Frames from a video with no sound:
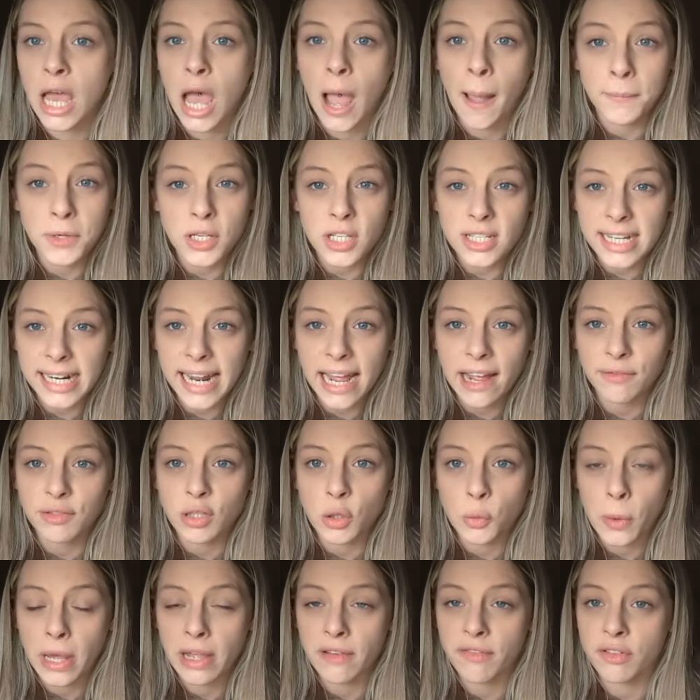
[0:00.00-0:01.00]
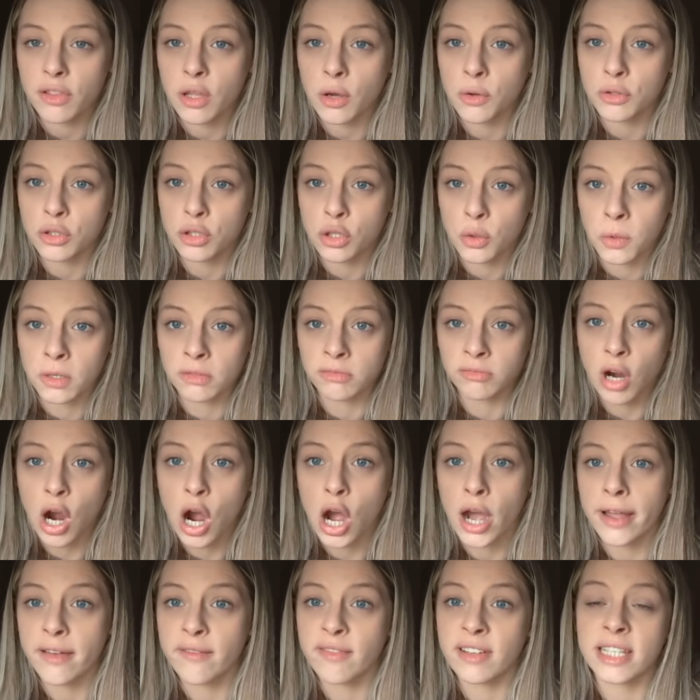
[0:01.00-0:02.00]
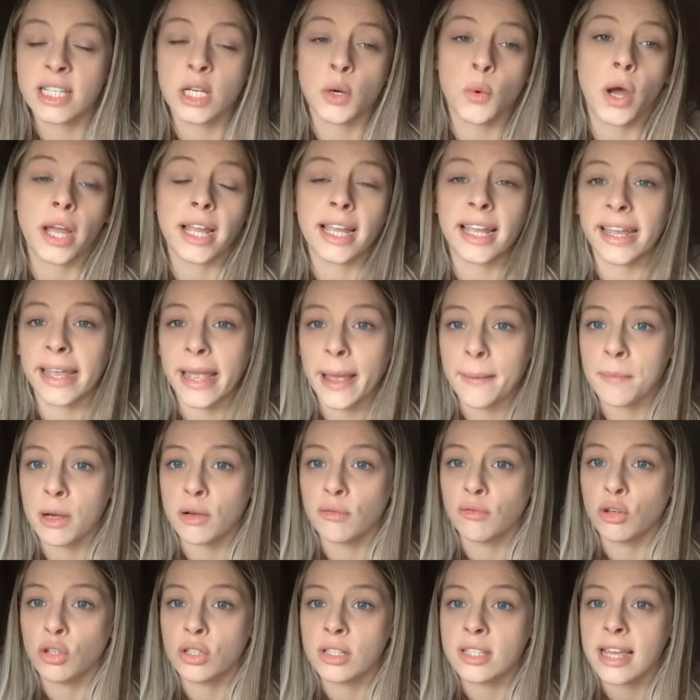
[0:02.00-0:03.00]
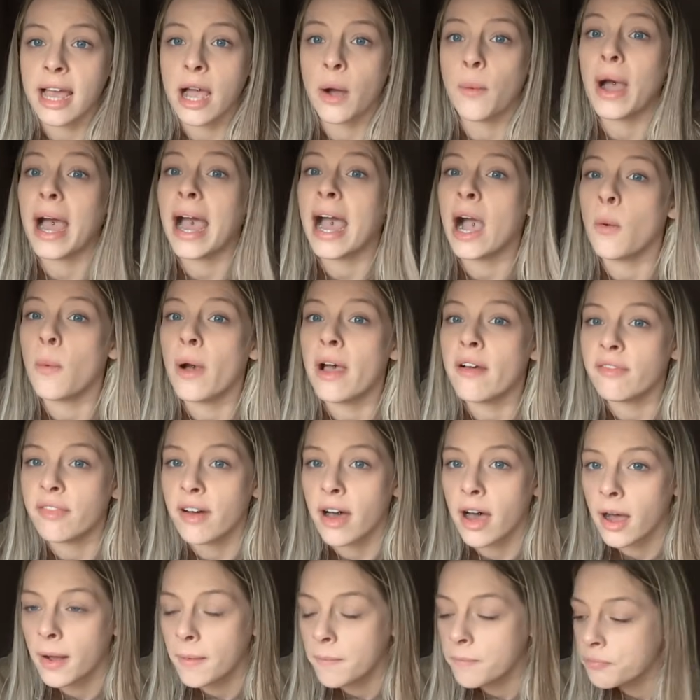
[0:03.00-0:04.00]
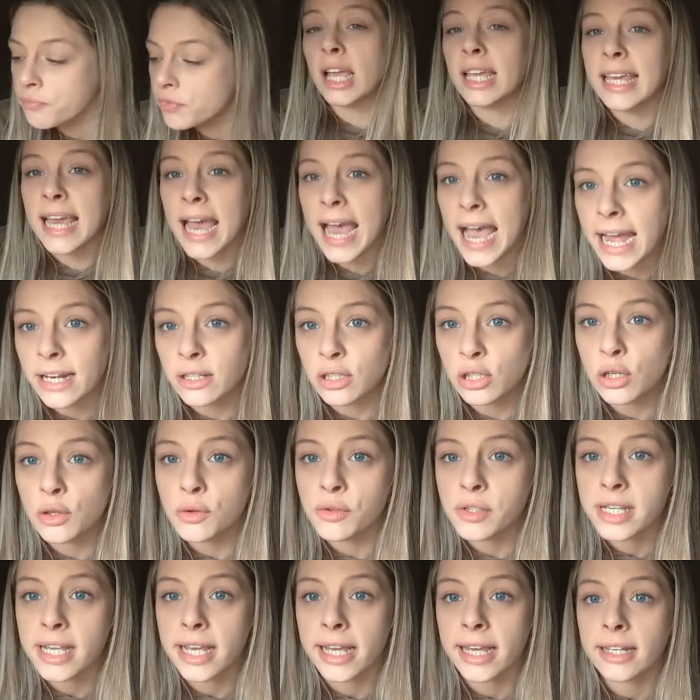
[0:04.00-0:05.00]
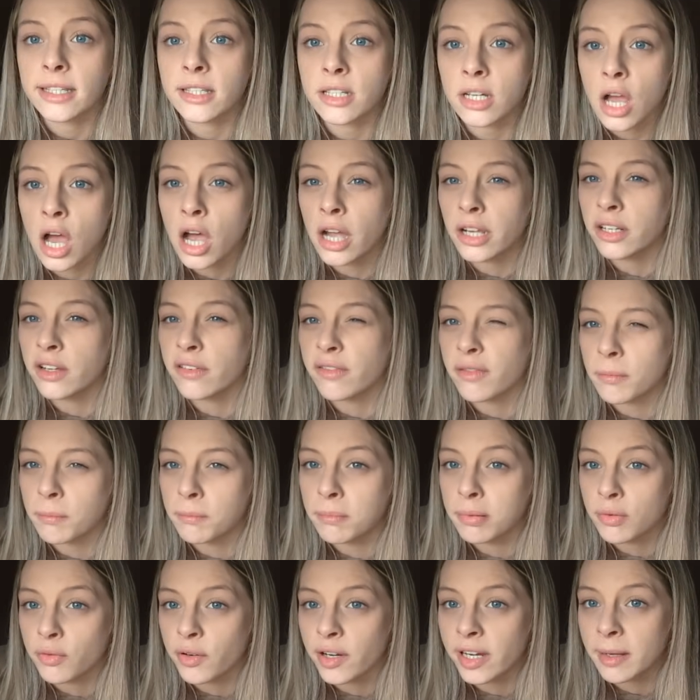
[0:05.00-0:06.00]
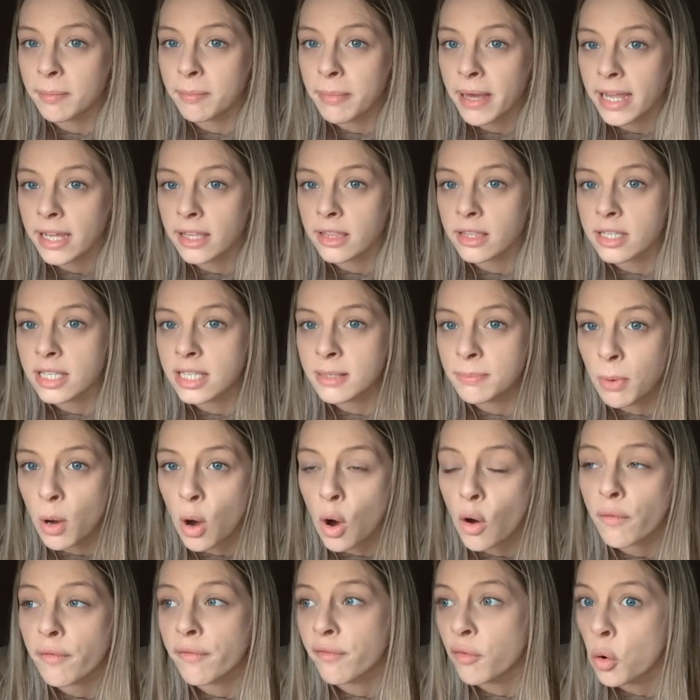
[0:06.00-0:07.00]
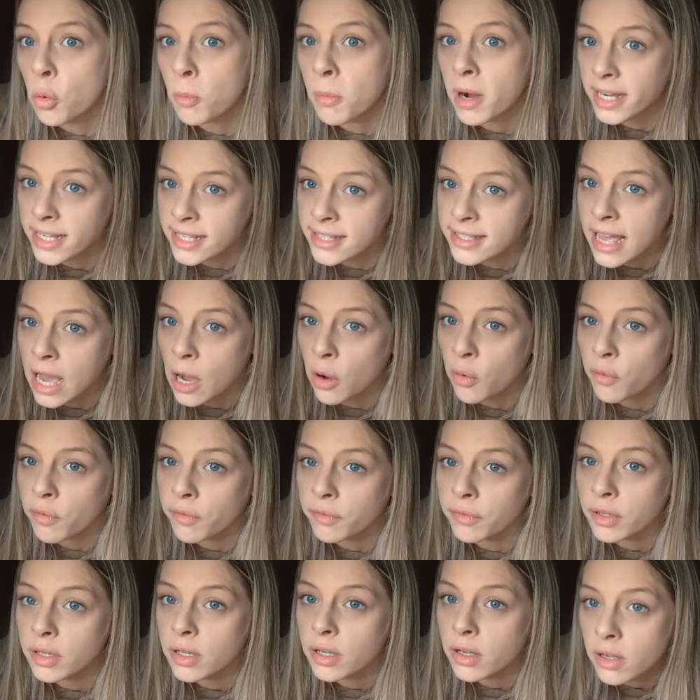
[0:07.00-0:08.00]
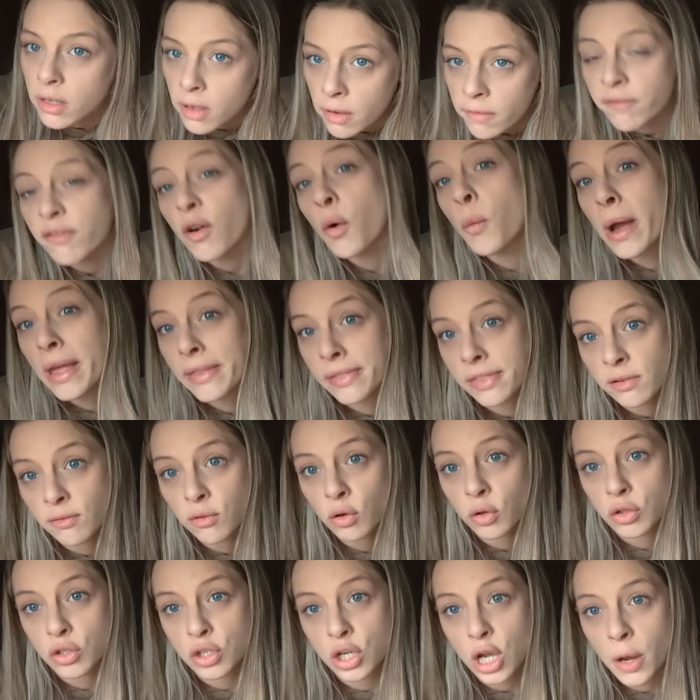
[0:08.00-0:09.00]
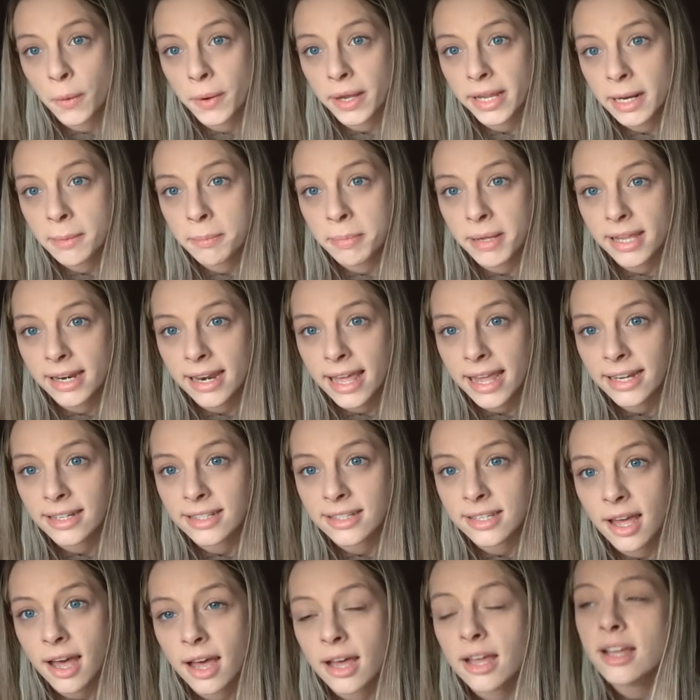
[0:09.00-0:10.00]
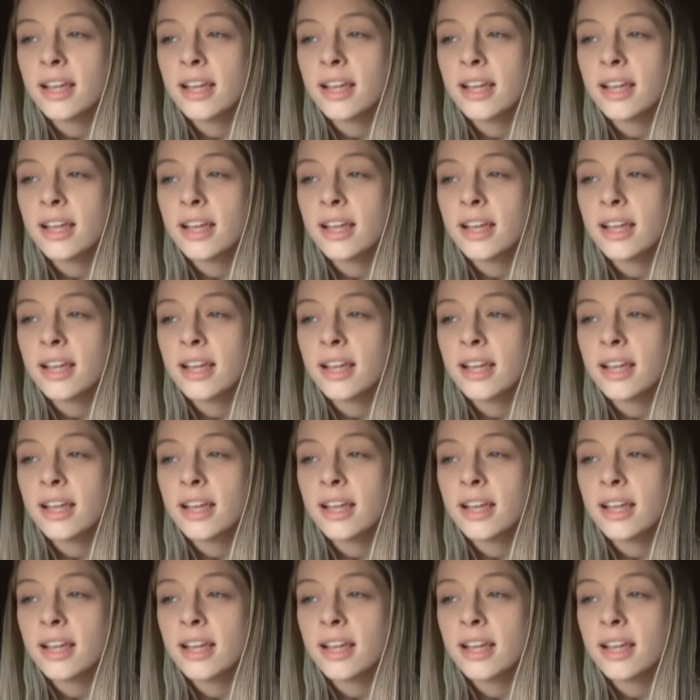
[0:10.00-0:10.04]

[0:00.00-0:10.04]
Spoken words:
I'm just going to have to wait for those to arrive until I can get my rods out. However, I can use it to kind of pre-bait the spot for myself for when the rods go in a bit later.